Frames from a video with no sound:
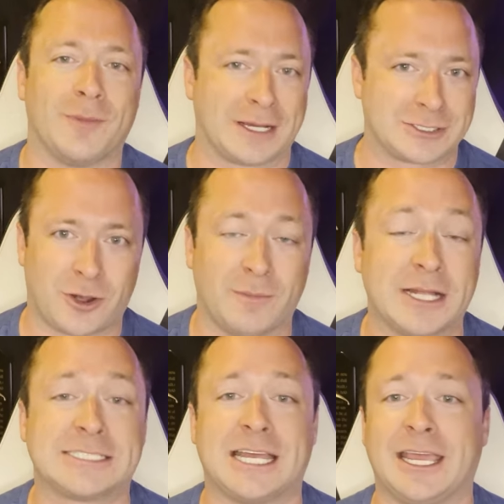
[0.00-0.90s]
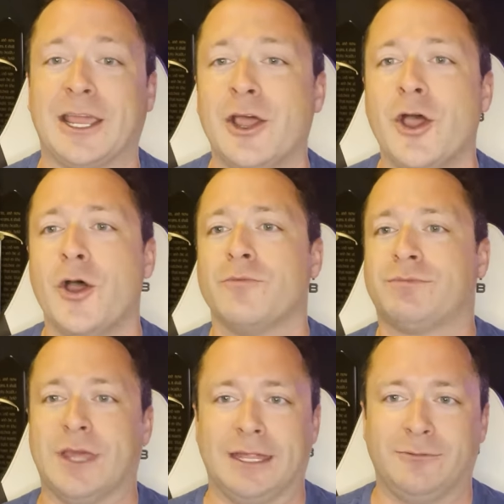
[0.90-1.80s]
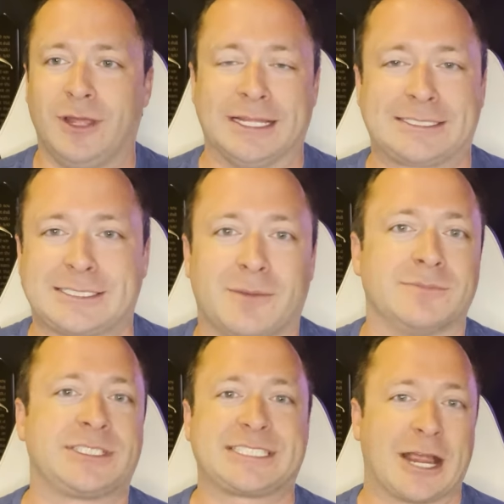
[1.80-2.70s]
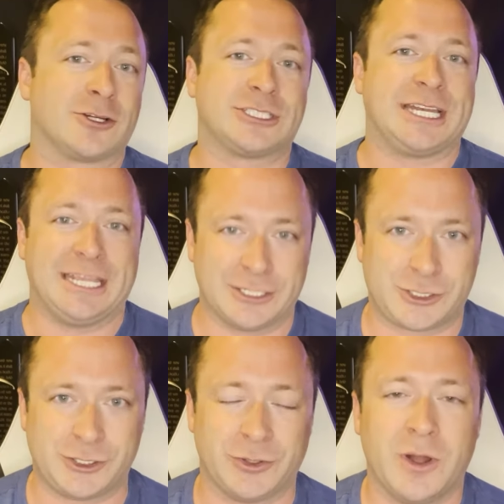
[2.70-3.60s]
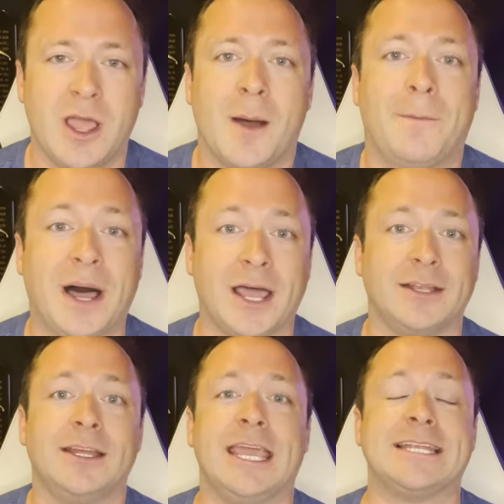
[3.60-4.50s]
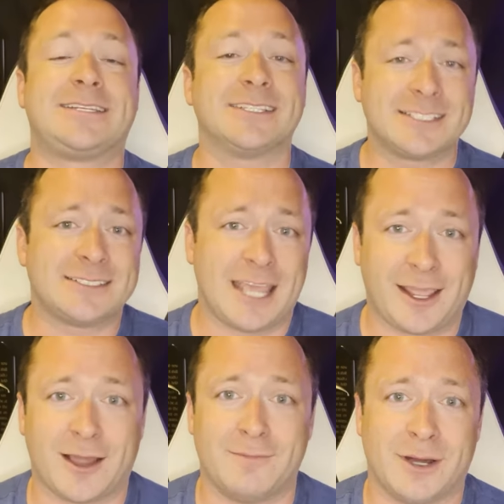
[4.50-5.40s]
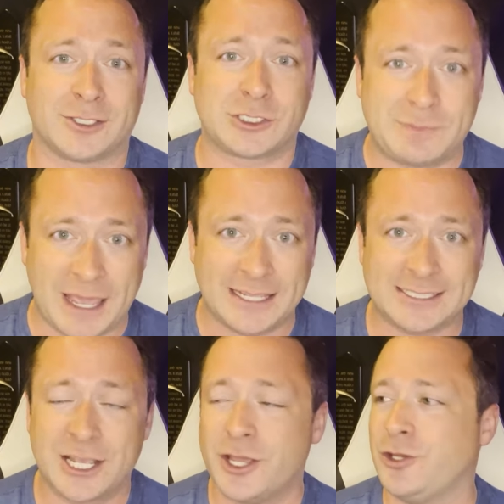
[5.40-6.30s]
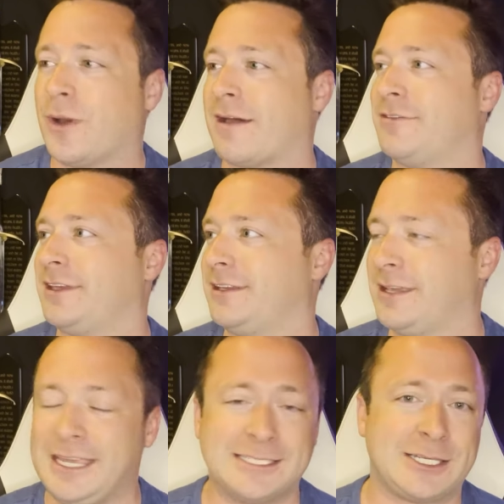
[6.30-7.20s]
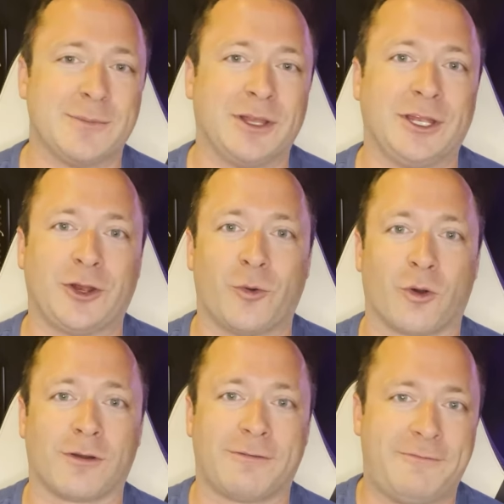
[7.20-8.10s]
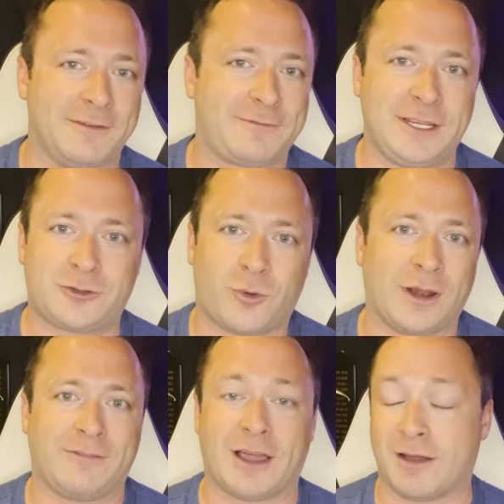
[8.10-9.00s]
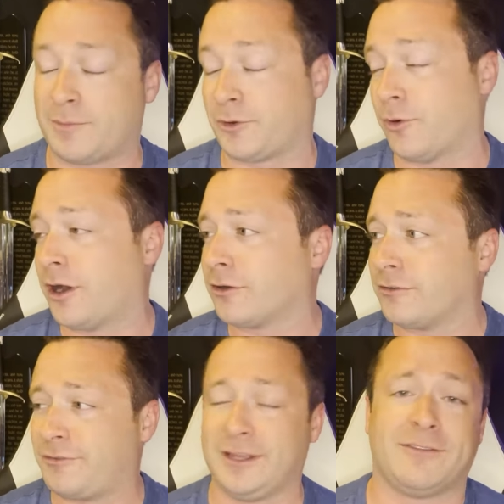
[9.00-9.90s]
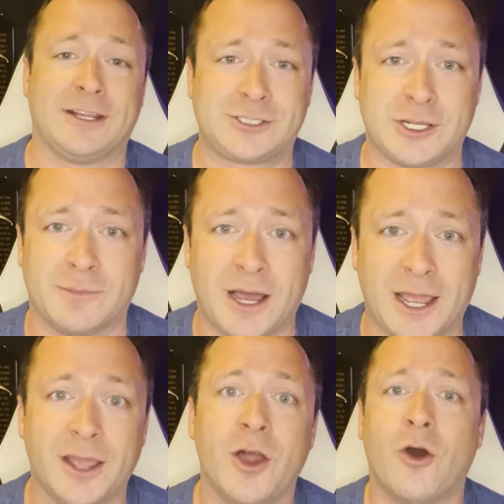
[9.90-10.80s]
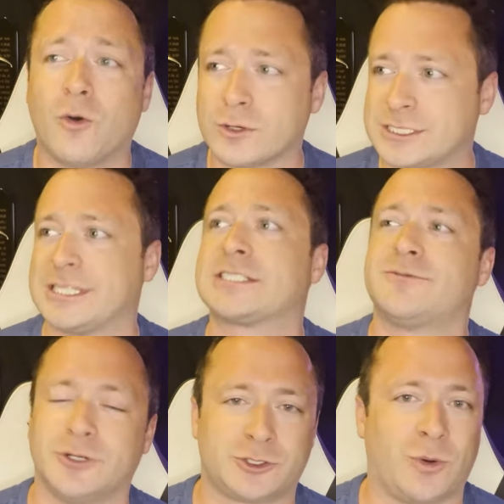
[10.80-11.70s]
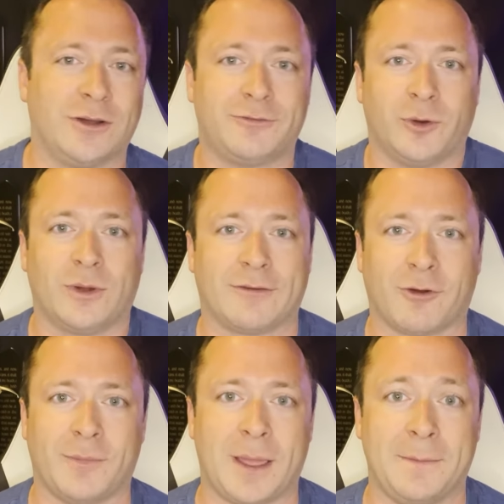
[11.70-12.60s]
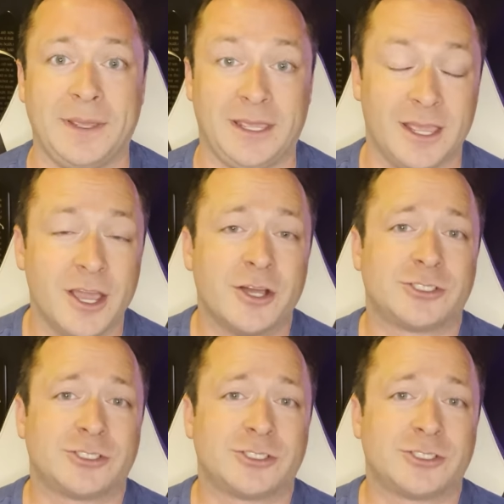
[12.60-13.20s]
Mexico. I'm not saying that it's some scarcity issue, but it doesn't take up much space. You have the easy ability to order 50, 25, up to 100 feet of HDMI, or 6 foot, 12 foot, whatever it might be.